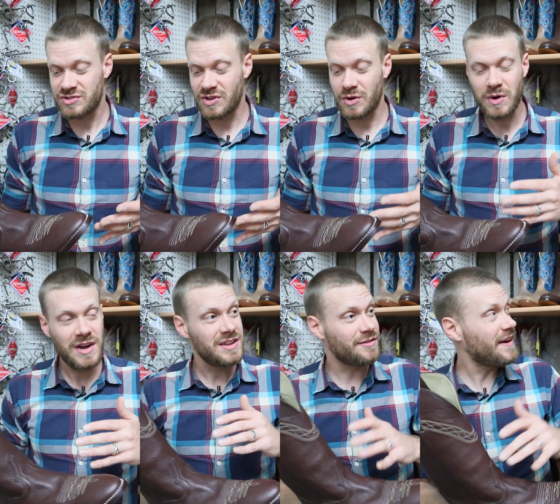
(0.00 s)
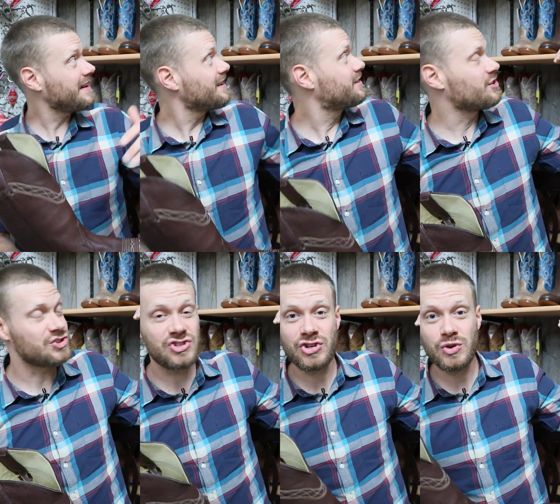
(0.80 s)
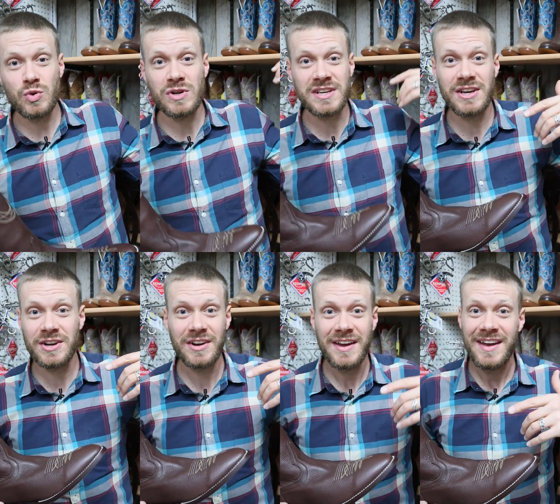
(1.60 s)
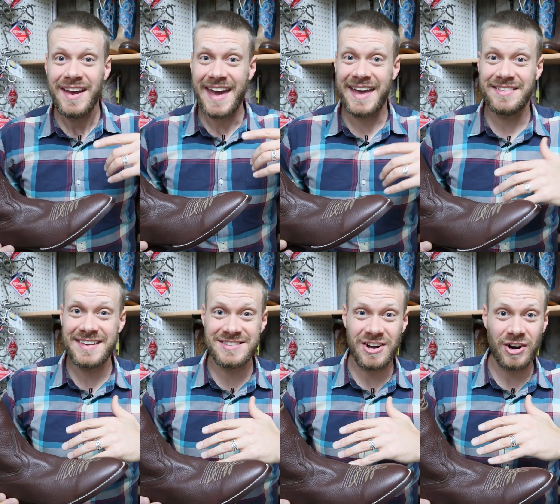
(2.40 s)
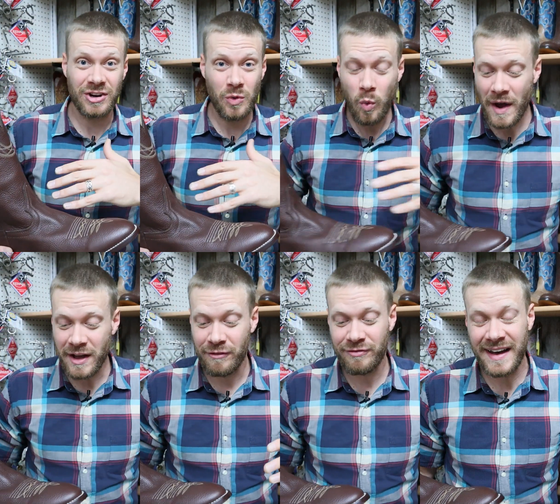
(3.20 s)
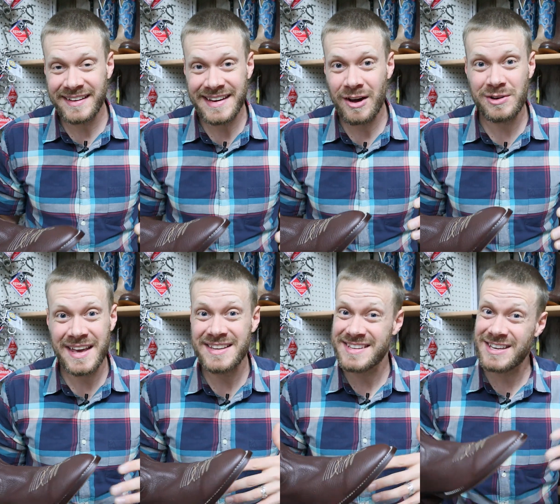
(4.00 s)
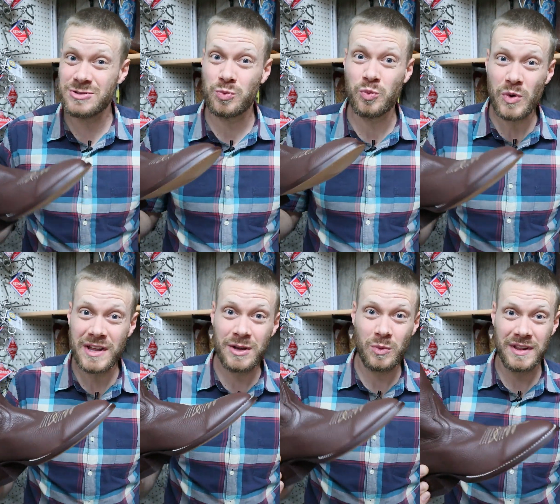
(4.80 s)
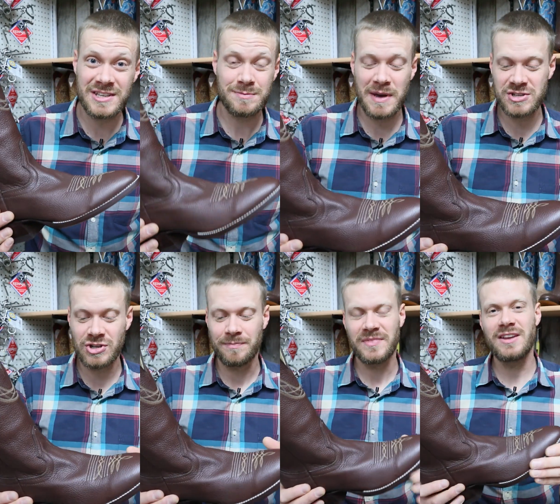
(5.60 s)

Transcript: So the fact that there's two here and these are quite a find nowadays is really, really special.